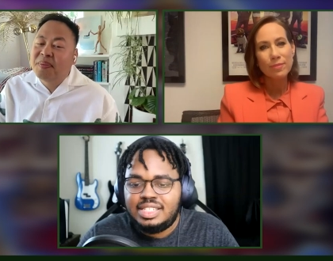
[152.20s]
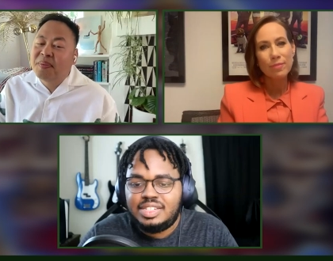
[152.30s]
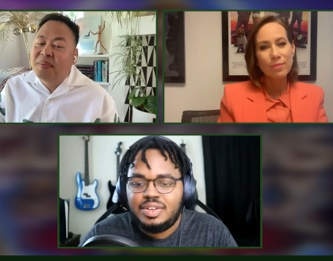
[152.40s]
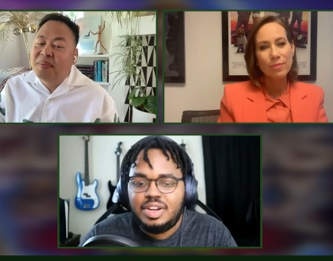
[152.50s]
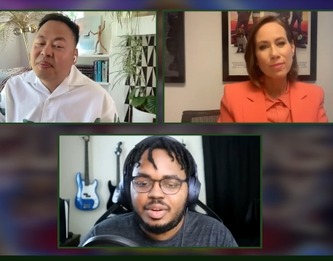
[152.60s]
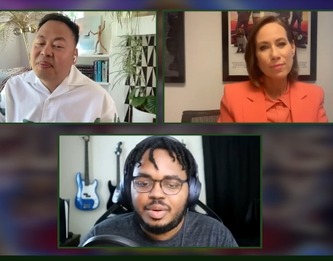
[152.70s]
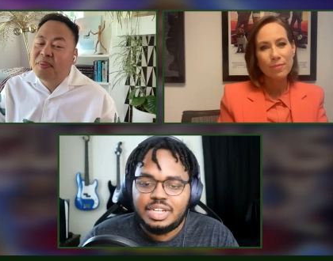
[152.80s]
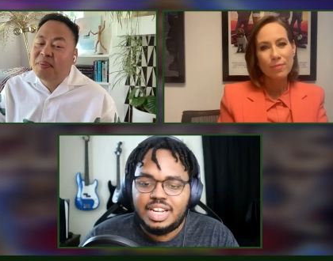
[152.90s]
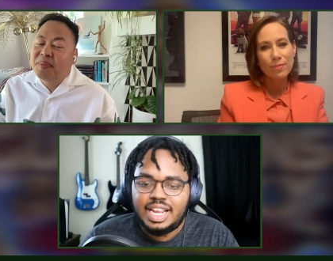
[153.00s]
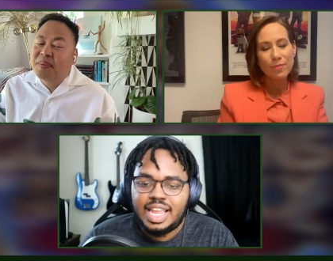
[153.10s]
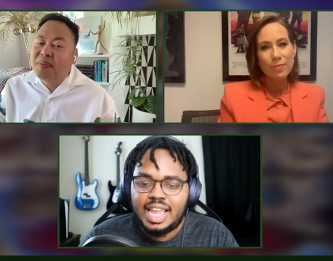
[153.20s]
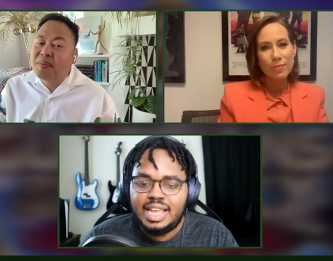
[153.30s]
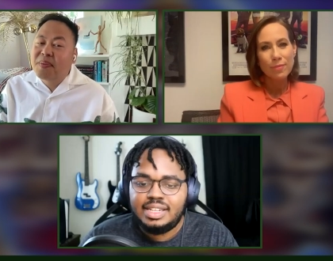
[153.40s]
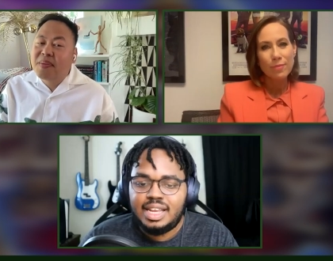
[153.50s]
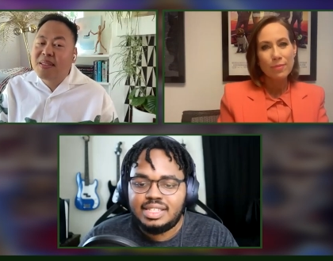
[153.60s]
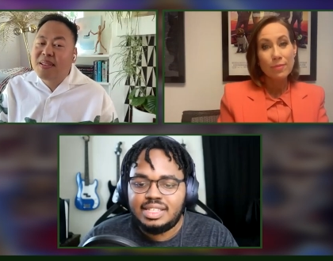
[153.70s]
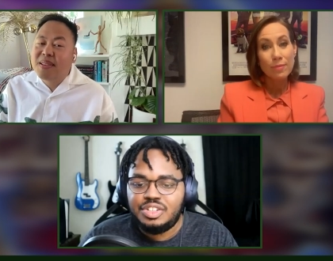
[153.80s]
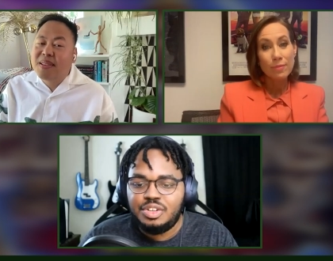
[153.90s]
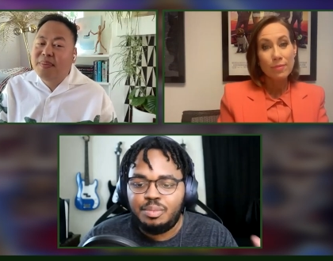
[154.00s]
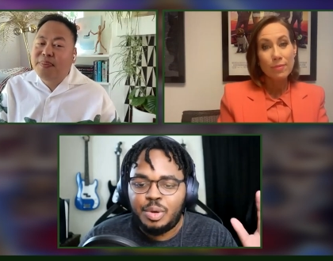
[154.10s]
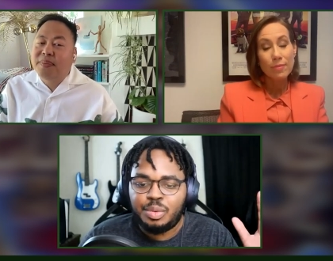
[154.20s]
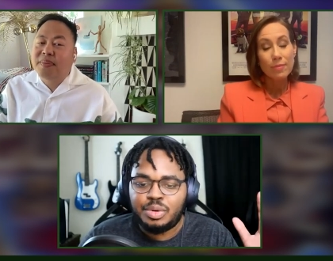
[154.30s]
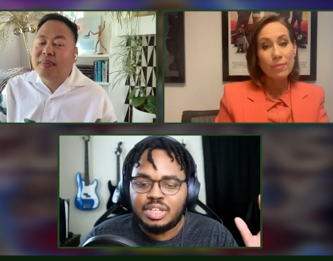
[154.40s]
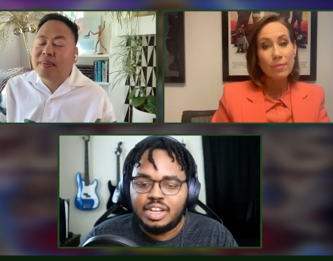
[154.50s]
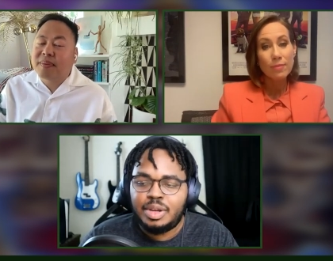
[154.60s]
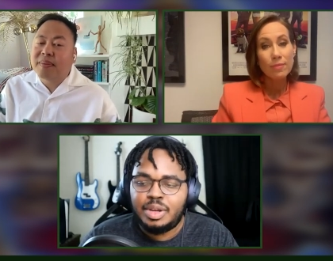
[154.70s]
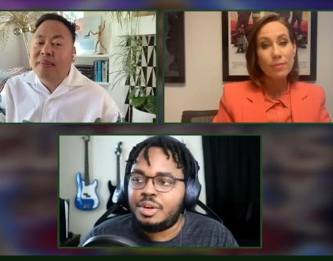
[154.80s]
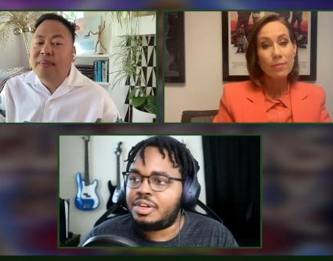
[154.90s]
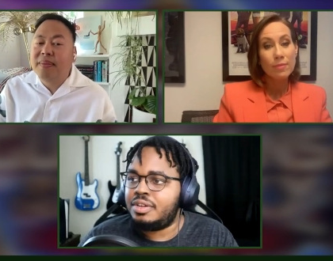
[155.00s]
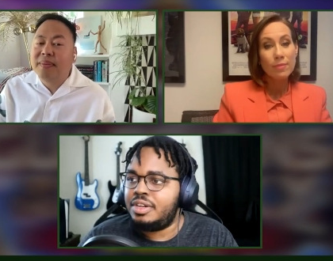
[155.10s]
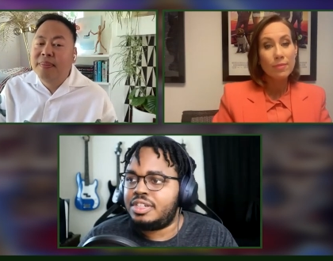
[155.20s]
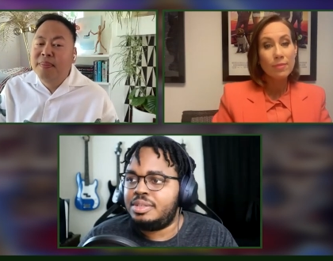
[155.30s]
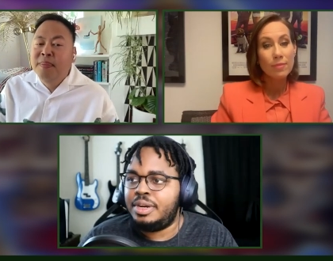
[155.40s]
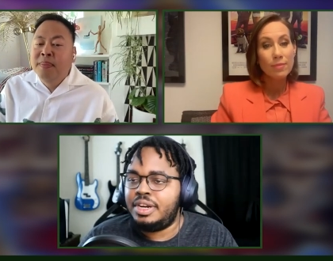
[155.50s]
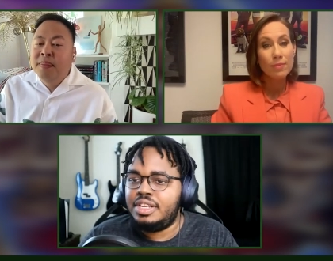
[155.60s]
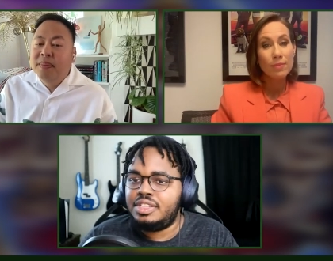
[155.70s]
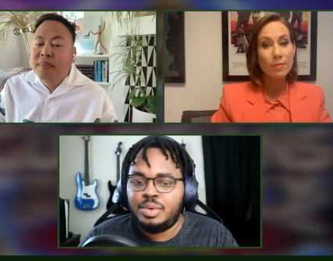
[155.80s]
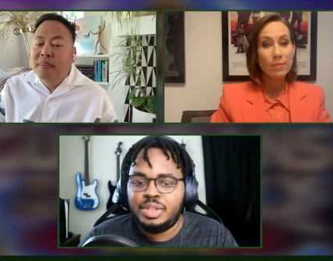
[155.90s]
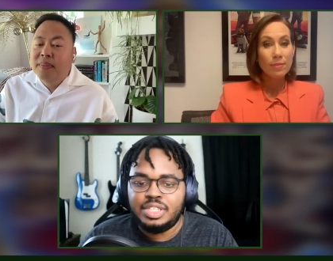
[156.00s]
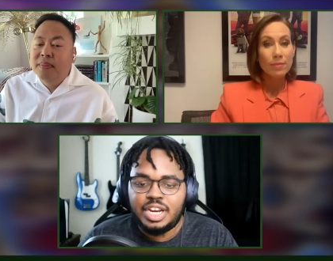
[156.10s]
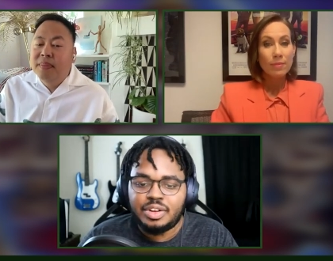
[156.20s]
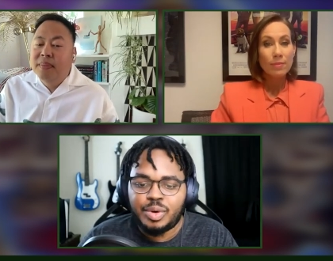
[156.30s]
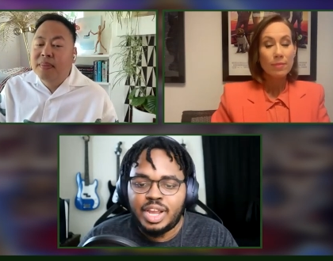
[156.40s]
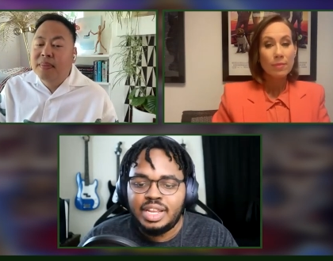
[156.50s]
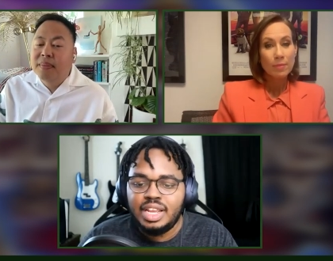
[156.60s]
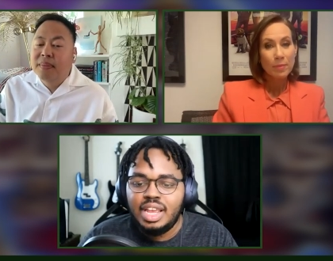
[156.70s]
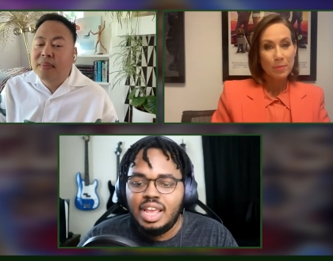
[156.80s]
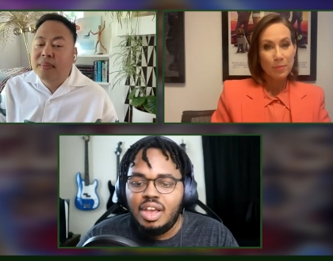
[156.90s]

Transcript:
Speaker 1: leads to another question that I had uh, since you both were talking about your, your experience with Chuck, right?